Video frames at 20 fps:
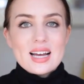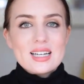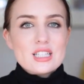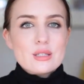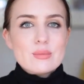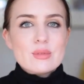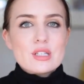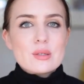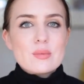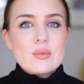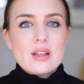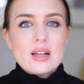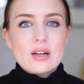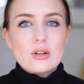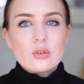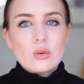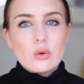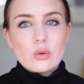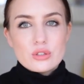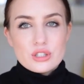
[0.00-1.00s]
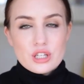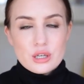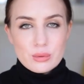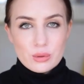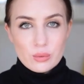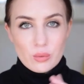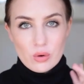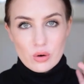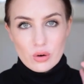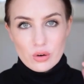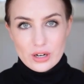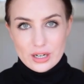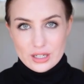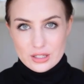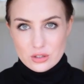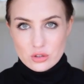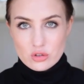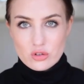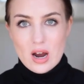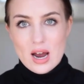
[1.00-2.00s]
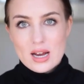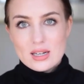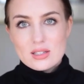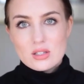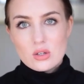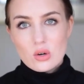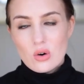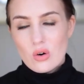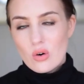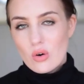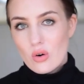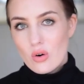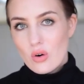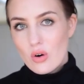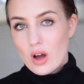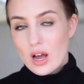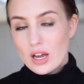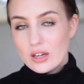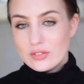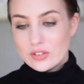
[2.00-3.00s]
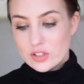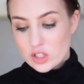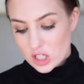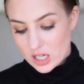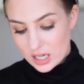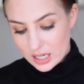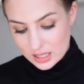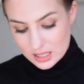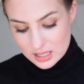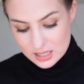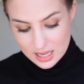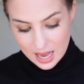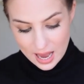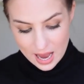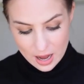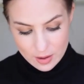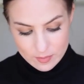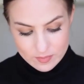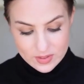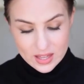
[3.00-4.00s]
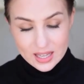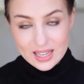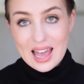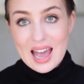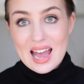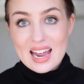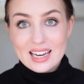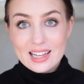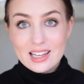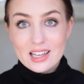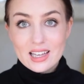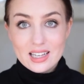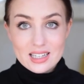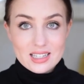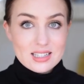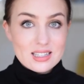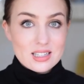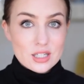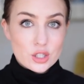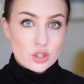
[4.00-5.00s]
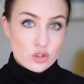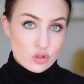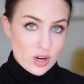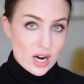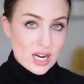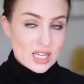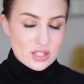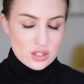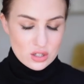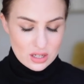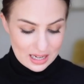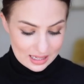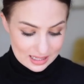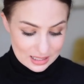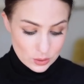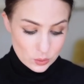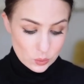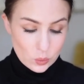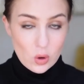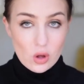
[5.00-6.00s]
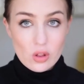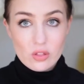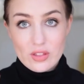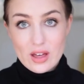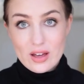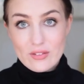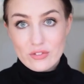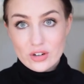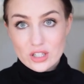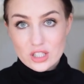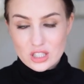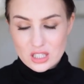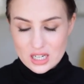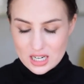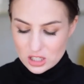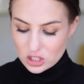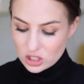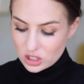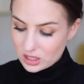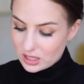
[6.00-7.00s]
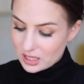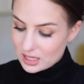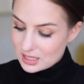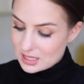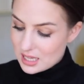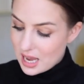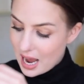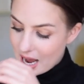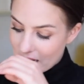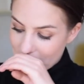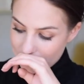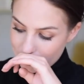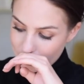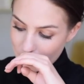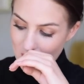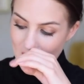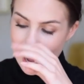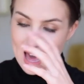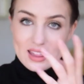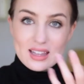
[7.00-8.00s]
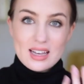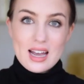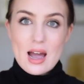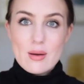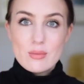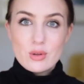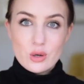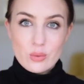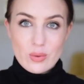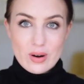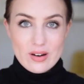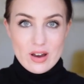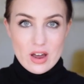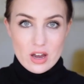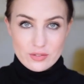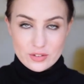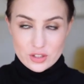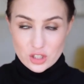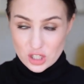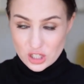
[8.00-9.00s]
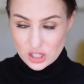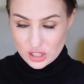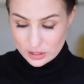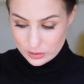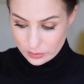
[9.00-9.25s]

item is something that could also be worn as a dress or over jeans. Again, it is a dress, like that's what the French Connection class it has, but I think I'm going to wear it over jeans